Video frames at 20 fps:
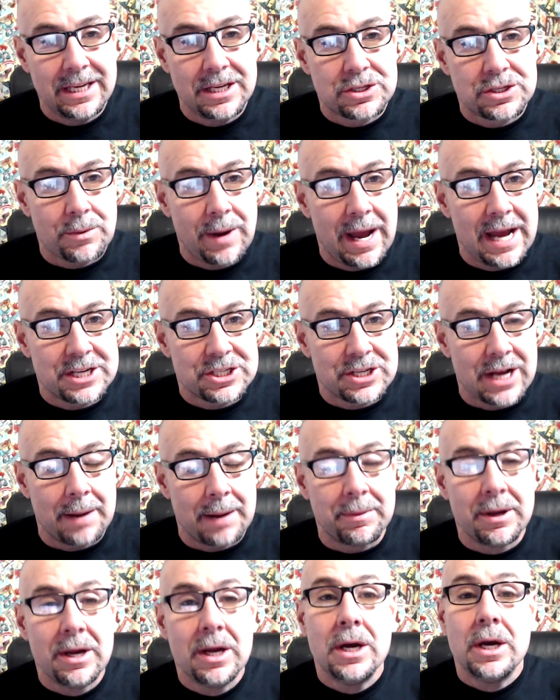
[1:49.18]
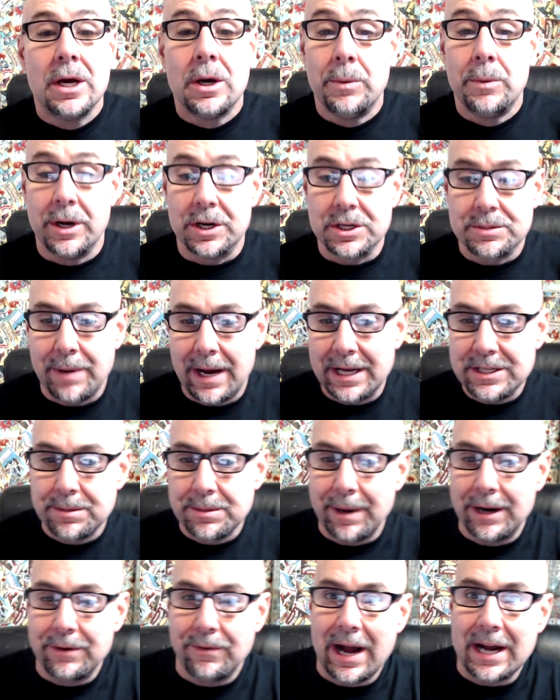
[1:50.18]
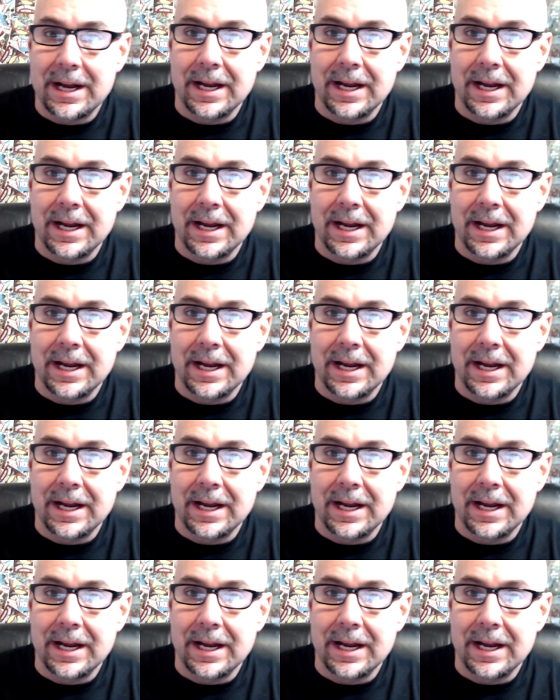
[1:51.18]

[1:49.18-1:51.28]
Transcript: Swag Shop. We are sponsored by Rocket